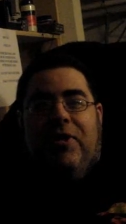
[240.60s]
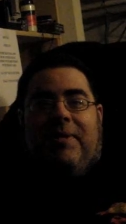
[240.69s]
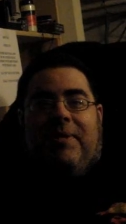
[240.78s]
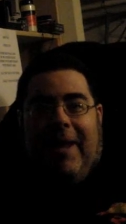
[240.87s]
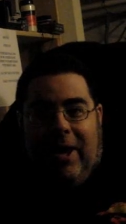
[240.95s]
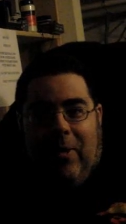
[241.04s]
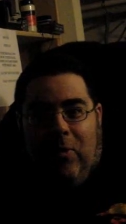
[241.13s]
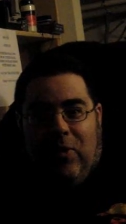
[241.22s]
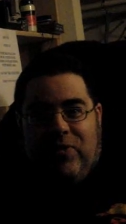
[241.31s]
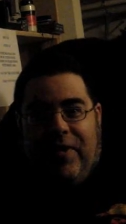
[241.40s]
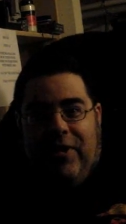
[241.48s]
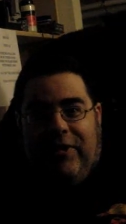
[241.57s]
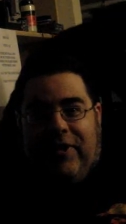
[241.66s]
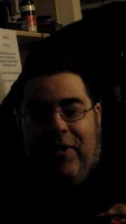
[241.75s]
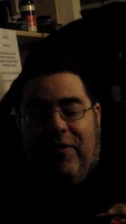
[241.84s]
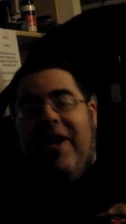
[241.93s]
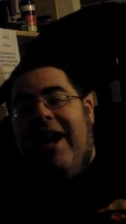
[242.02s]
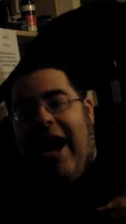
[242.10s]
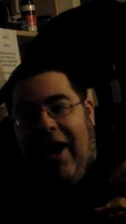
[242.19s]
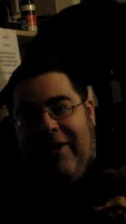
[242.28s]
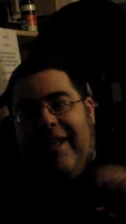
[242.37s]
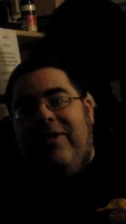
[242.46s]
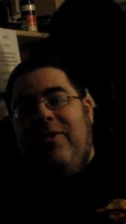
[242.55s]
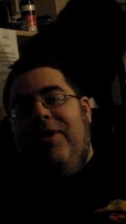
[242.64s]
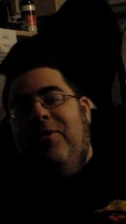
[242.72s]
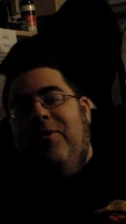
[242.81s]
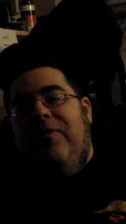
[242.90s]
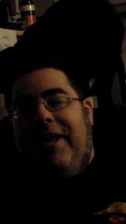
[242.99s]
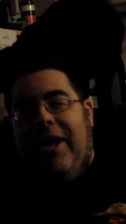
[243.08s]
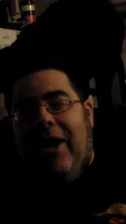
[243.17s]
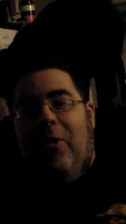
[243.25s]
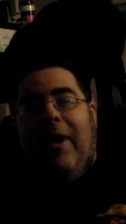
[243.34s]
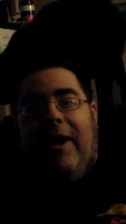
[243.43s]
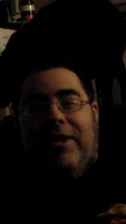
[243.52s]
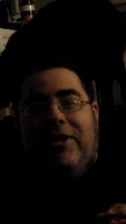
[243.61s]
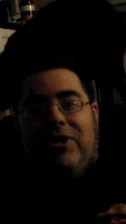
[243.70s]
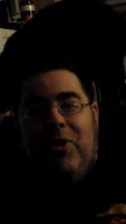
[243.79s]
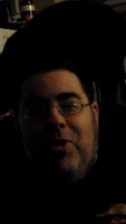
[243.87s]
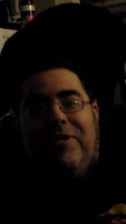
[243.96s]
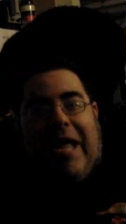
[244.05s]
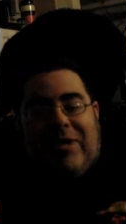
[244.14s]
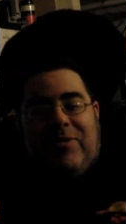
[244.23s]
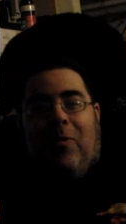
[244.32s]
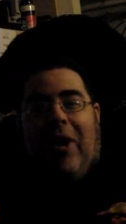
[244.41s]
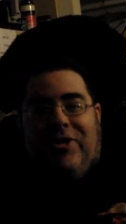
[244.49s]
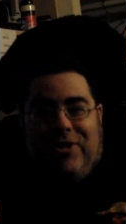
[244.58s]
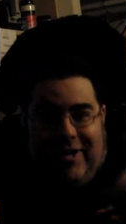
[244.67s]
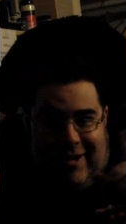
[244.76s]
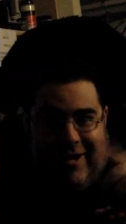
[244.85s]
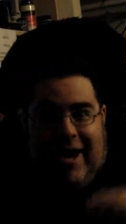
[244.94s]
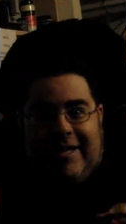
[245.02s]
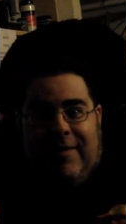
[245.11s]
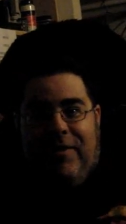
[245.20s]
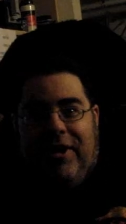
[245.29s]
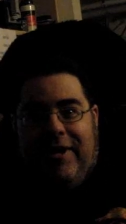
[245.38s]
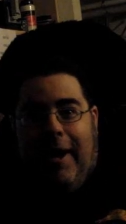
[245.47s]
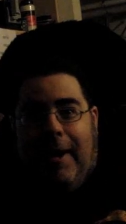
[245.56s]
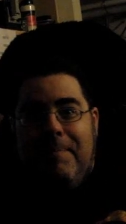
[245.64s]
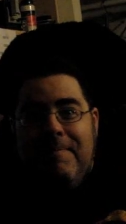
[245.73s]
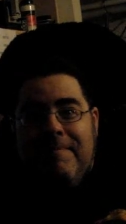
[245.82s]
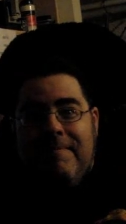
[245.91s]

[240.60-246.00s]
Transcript: You're just making it worse for yourself. I'll get to a new video soon. Thanks for watching. You guys have a good night.